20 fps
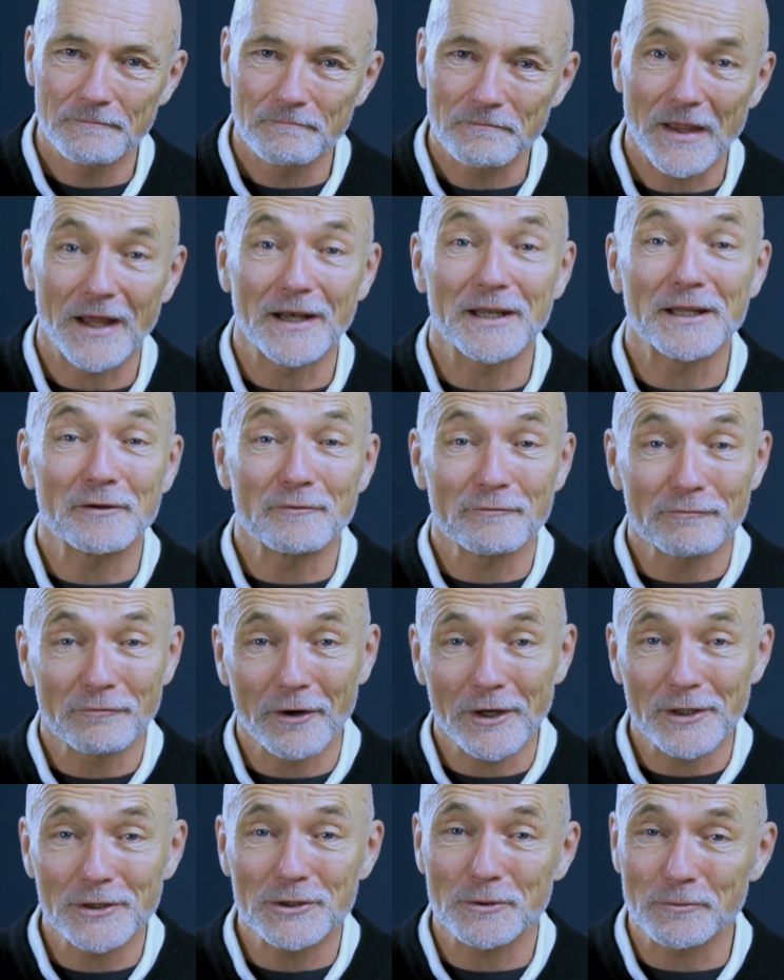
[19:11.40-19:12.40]
And He
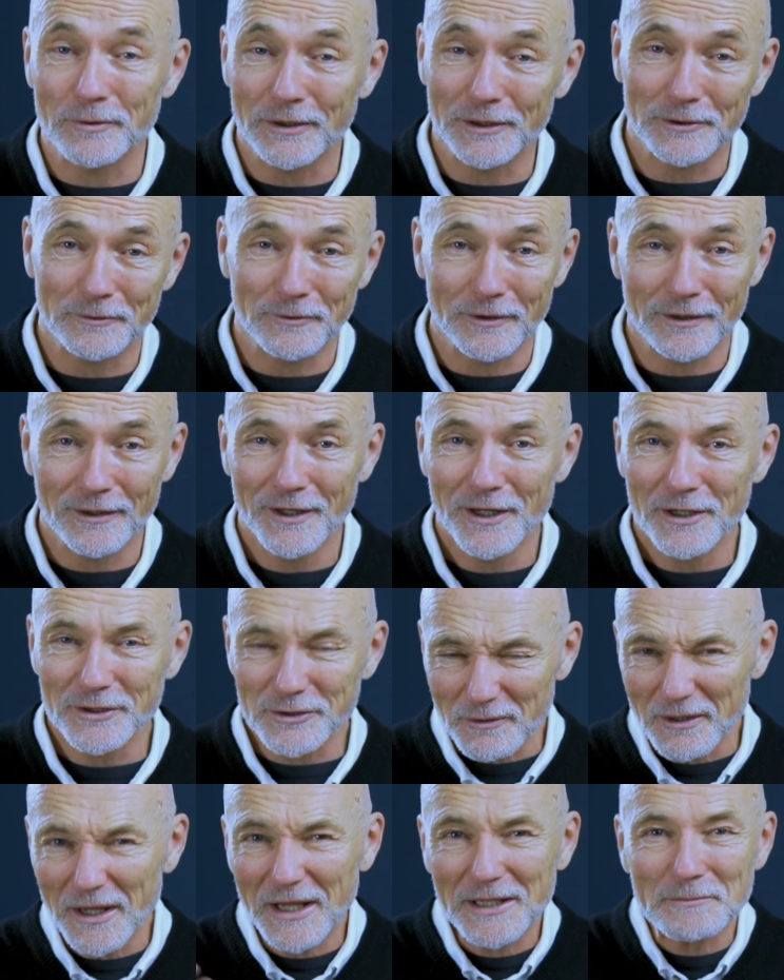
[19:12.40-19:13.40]
invites you into it.
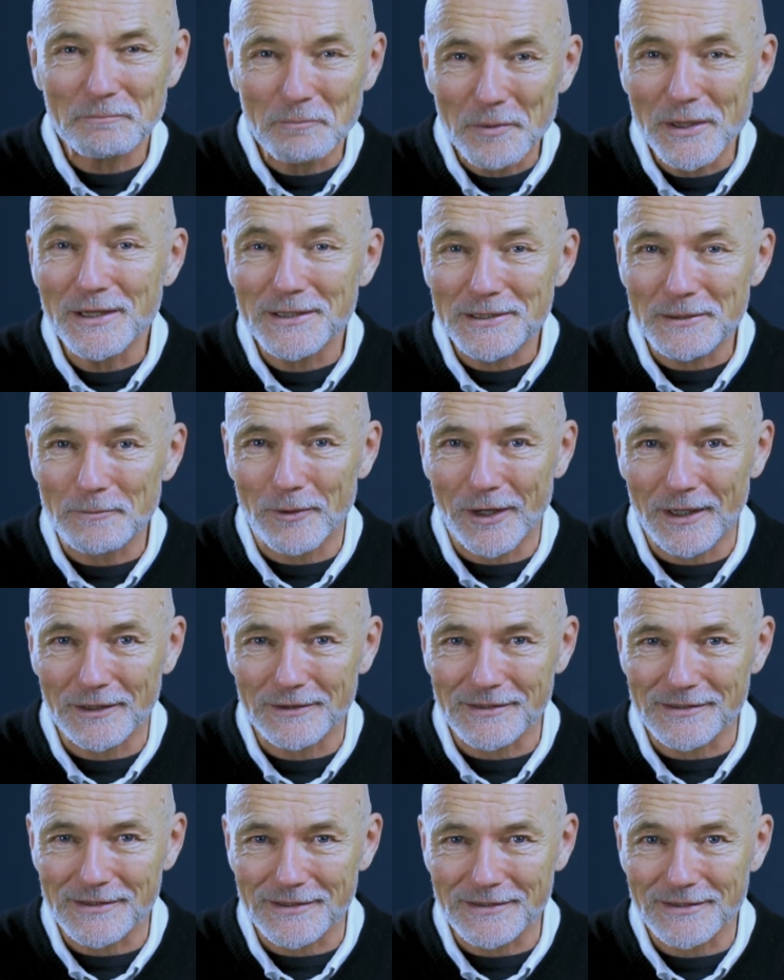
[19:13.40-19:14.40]
So let's be His
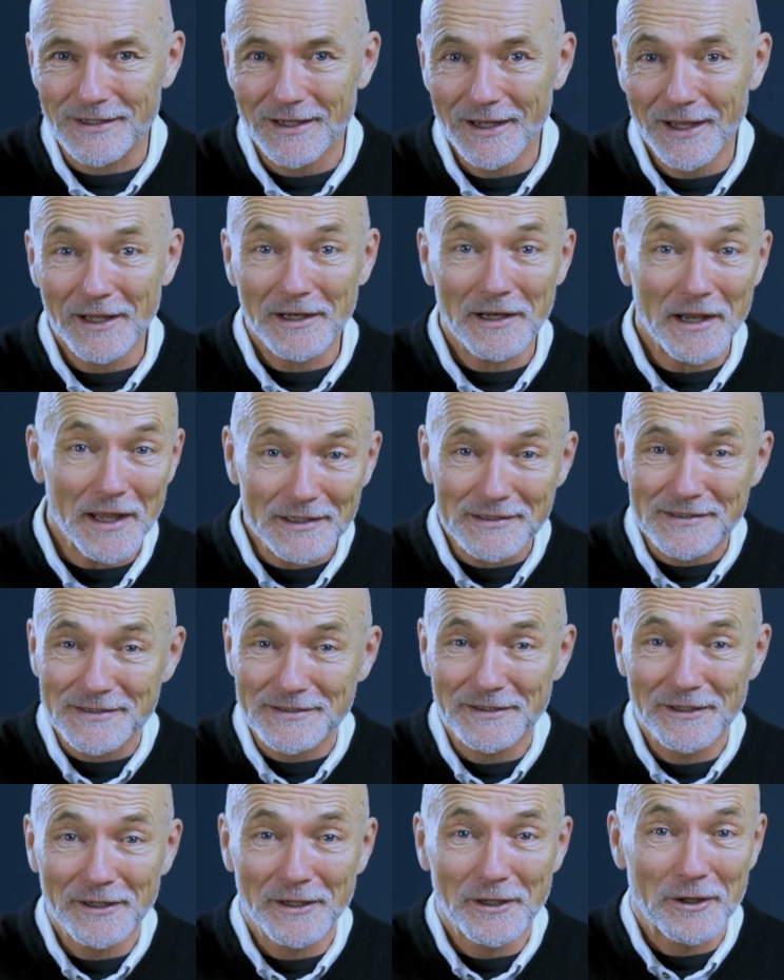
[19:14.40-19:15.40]
apprentices.
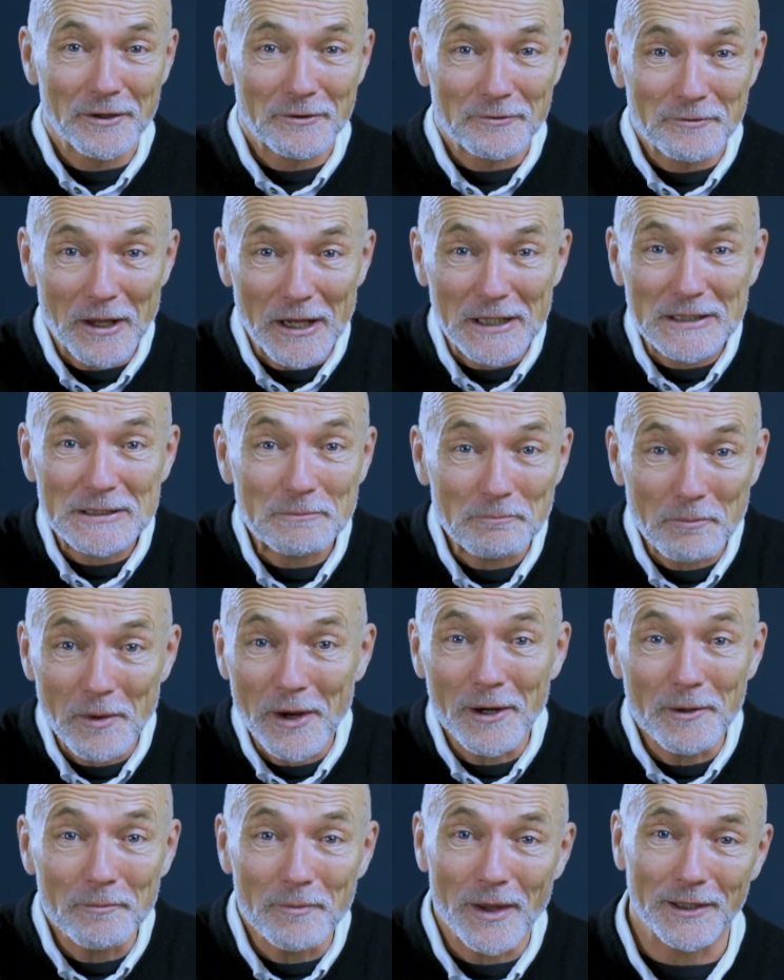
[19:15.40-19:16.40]
Let's
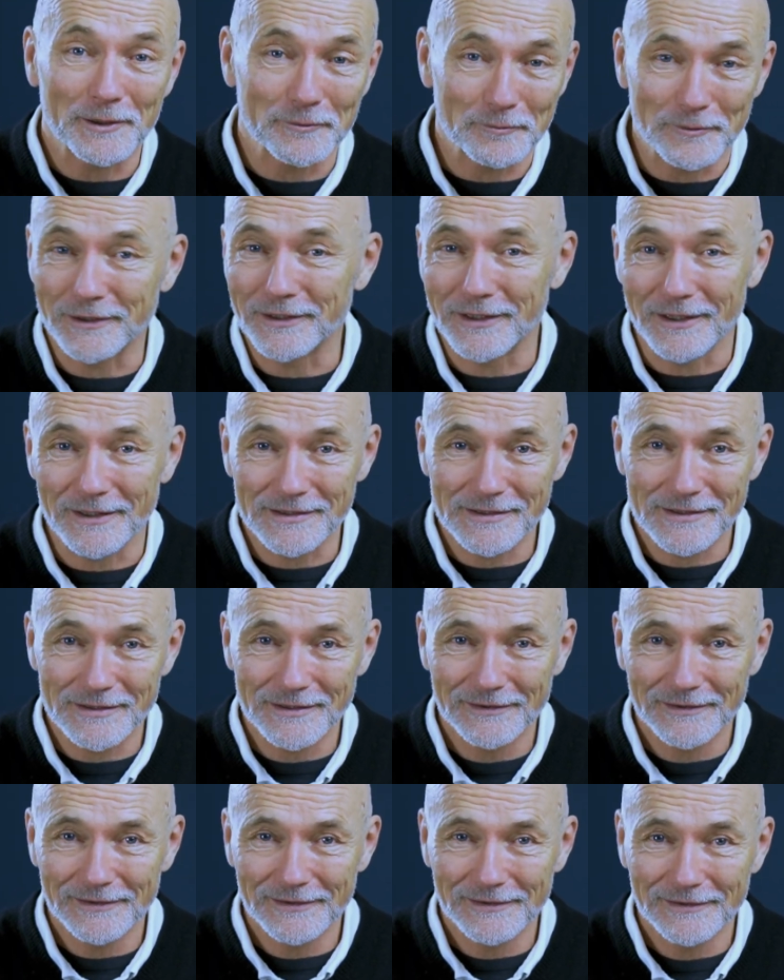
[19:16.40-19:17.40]
experiment with this.
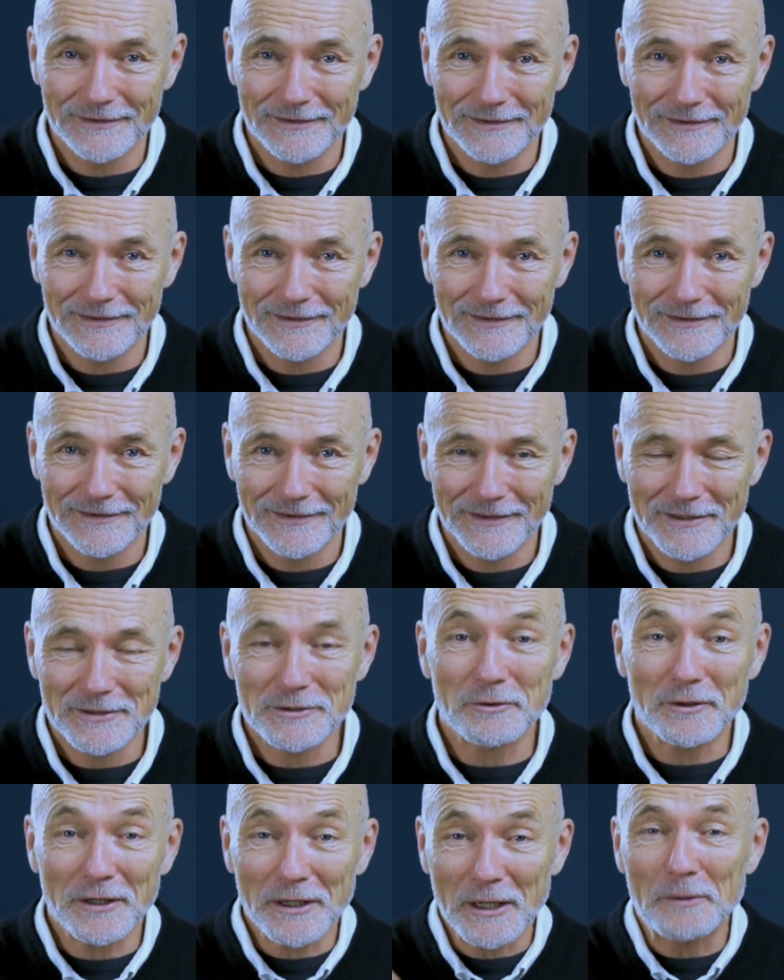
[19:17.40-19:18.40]

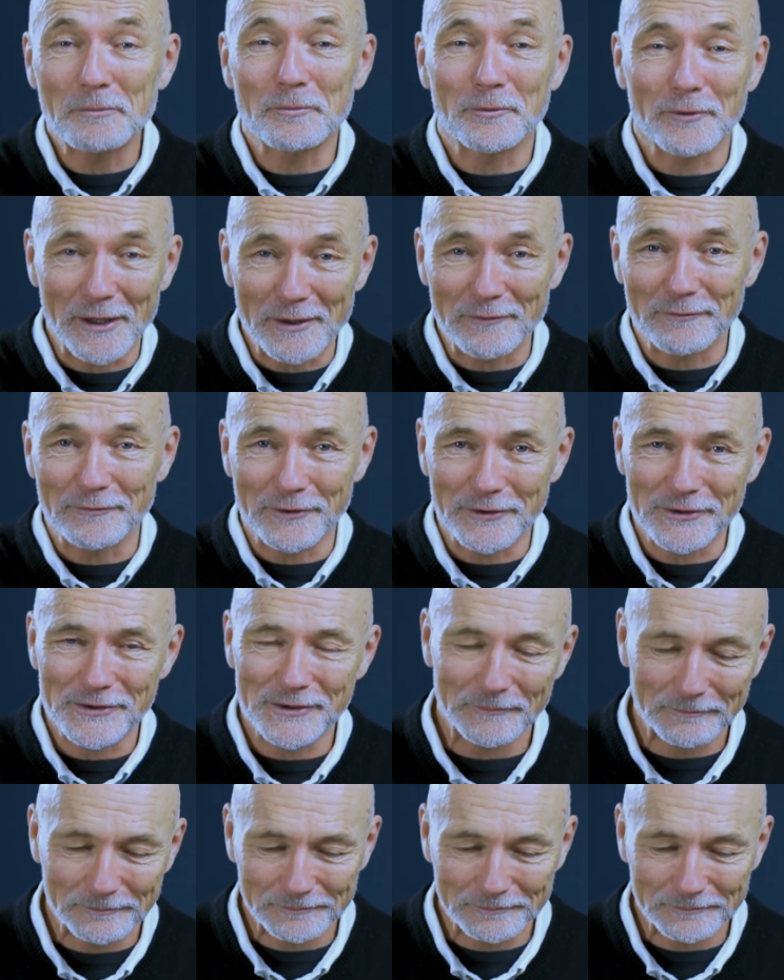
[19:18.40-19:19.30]
So can I pray for us?